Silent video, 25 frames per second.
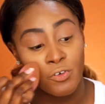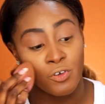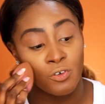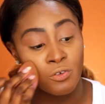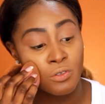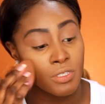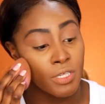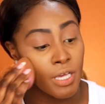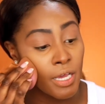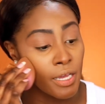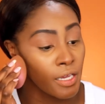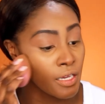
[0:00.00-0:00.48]

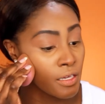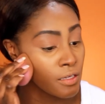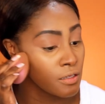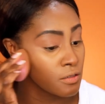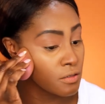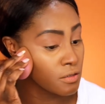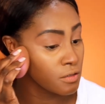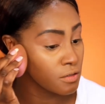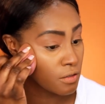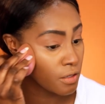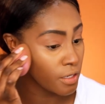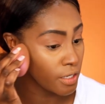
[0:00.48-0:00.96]

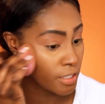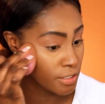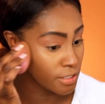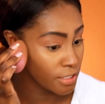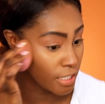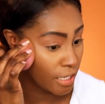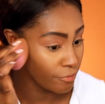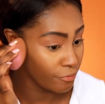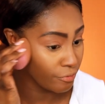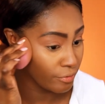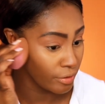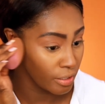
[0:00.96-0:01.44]

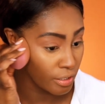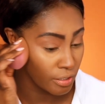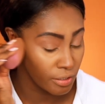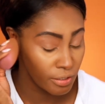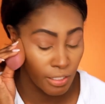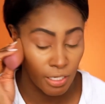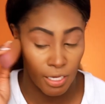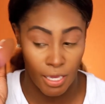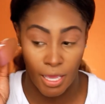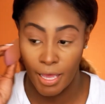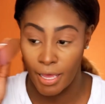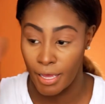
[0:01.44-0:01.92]
reapplied it,
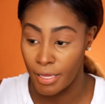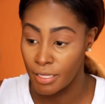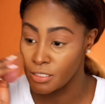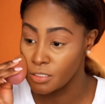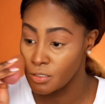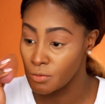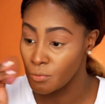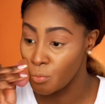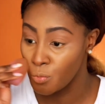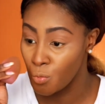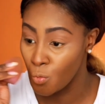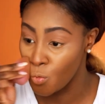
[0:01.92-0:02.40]
or
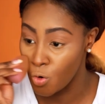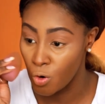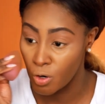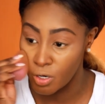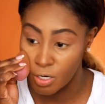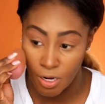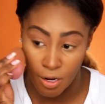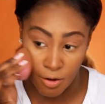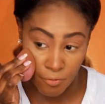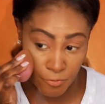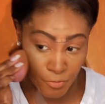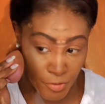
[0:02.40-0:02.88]
oh, next
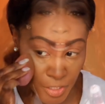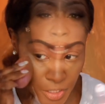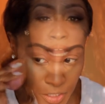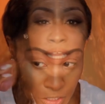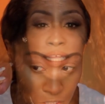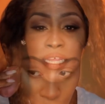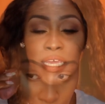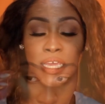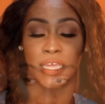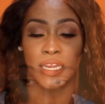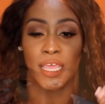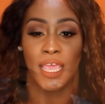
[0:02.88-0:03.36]
time I
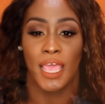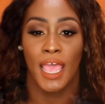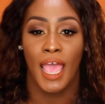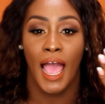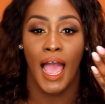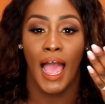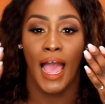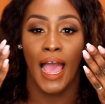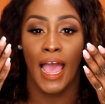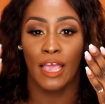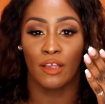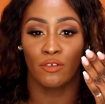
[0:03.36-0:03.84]
tried it,
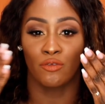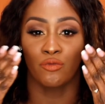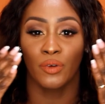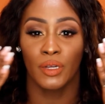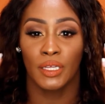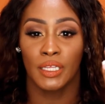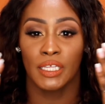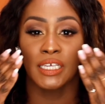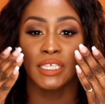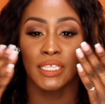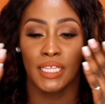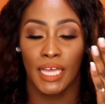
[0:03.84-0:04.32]
I
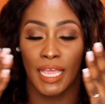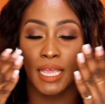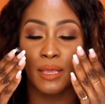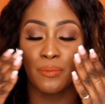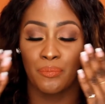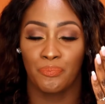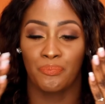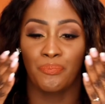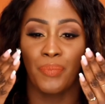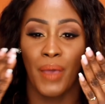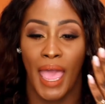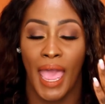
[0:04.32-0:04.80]
really like
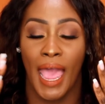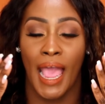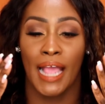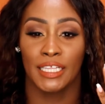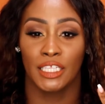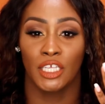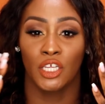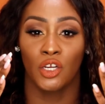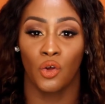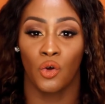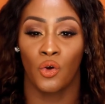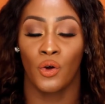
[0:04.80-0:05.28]

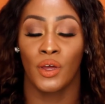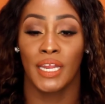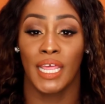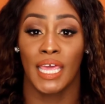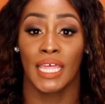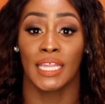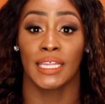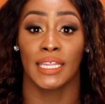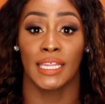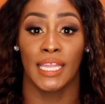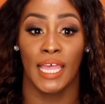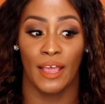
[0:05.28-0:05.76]
packed it on
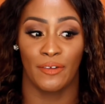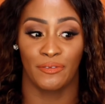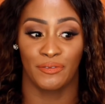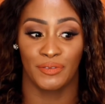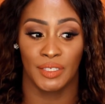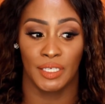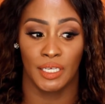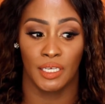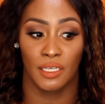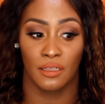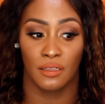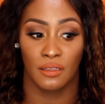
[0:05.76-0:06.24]
and
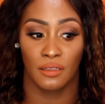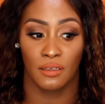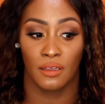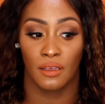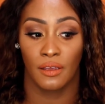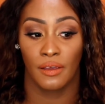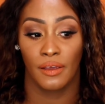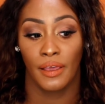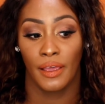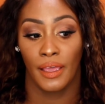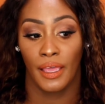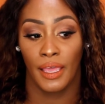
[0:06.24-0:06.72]
left it.
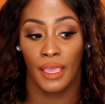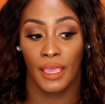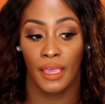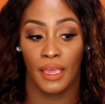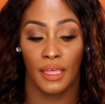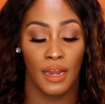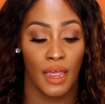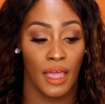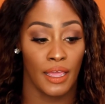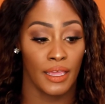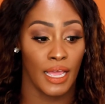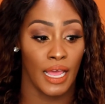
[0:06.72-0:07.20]

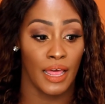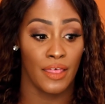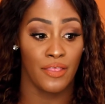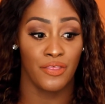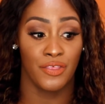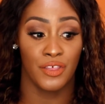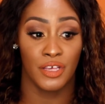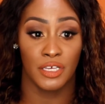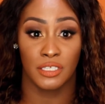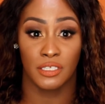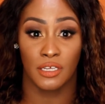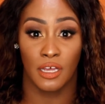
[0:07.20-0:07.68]
And I got
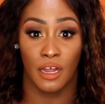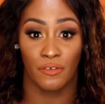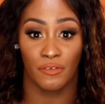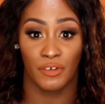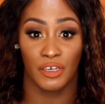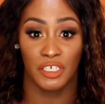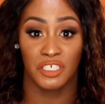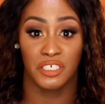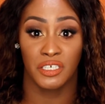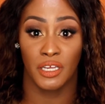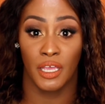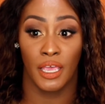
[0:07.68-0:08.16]
this
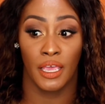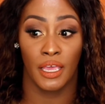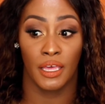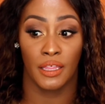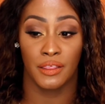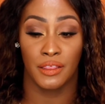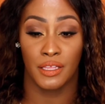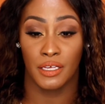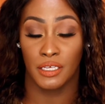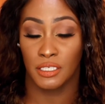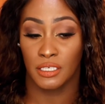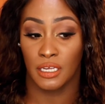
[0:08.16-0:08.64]
coverage,
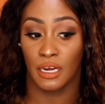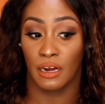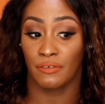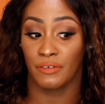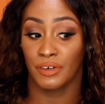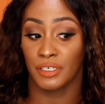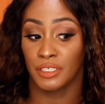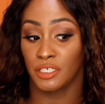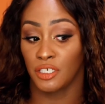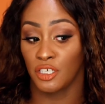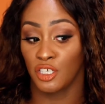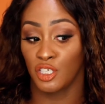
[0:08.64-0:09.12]
and this
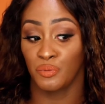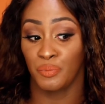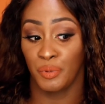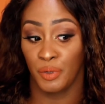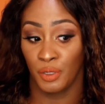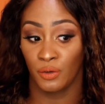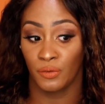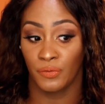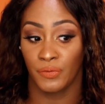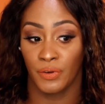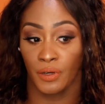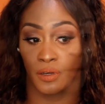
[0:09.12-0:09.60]
coverage is
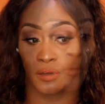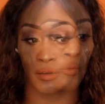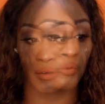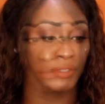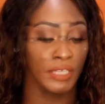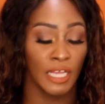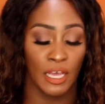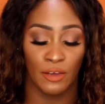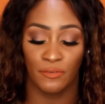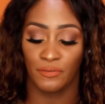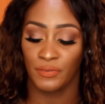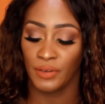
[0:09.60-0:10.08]
beautiful. I'll
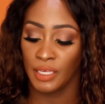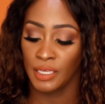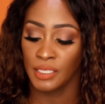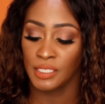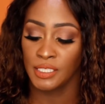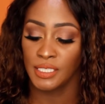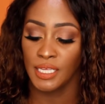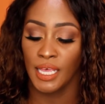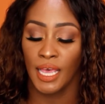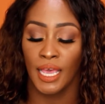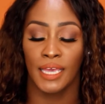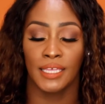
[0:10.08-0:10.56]
definitely
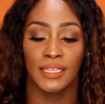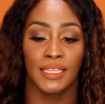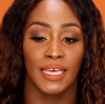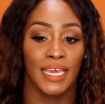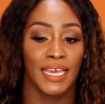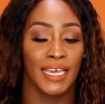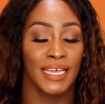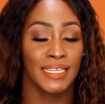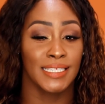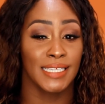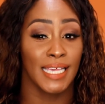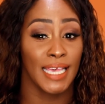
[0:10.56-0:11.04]
say
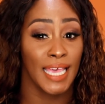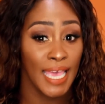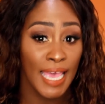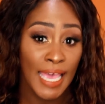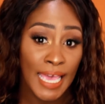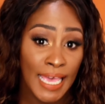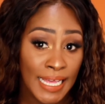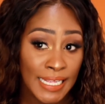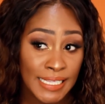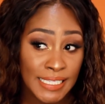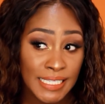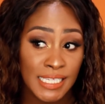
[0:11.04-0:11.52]
that it's a
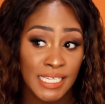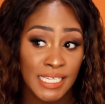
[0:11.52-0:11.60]
hit.